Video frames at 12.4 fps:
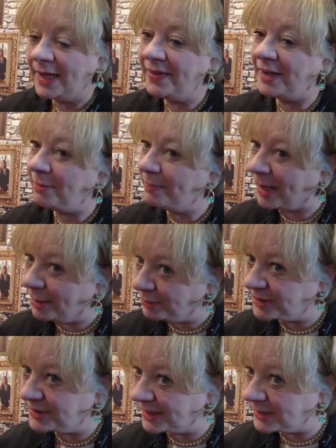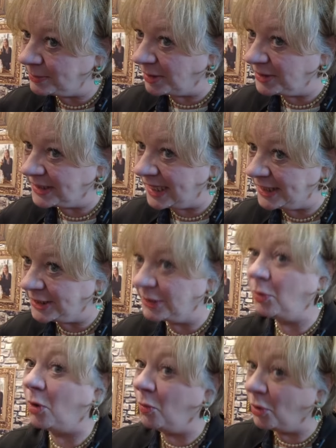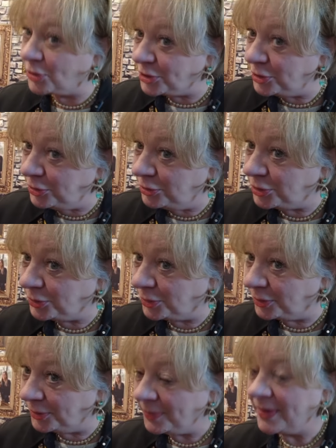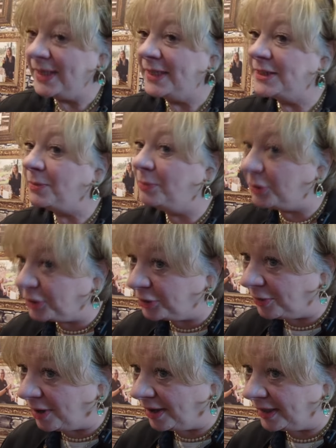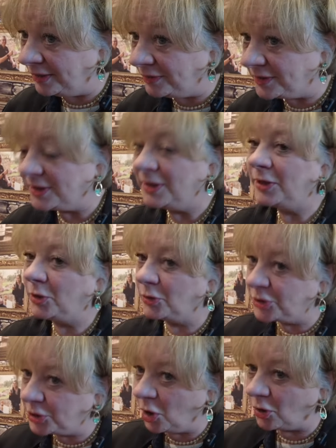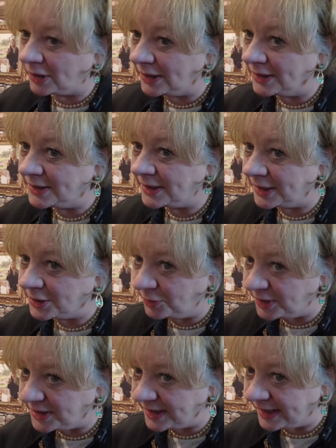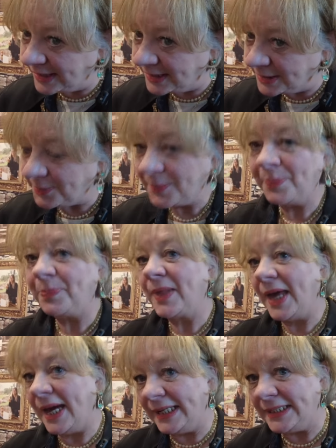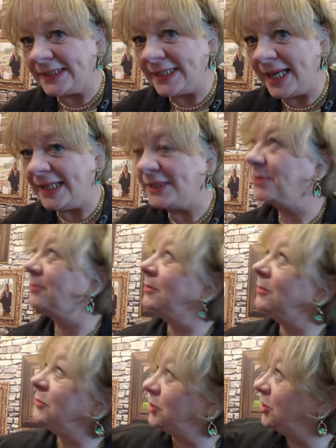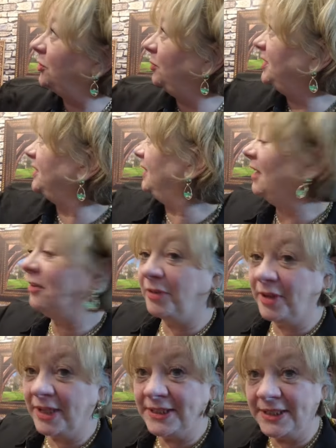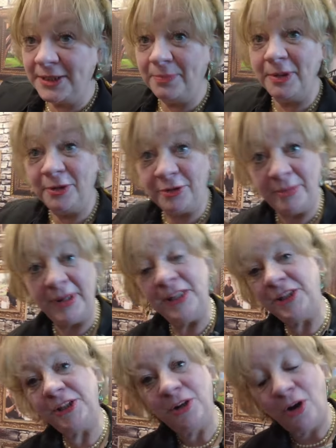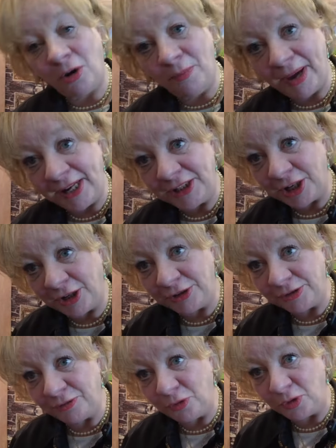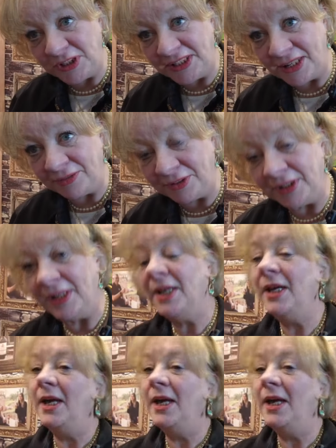And then about 6 months later, what was unusual is a book arrived for Scotland and its whiskies, and it said, to the whiskey lover, it is a pilgrimage, on page 147.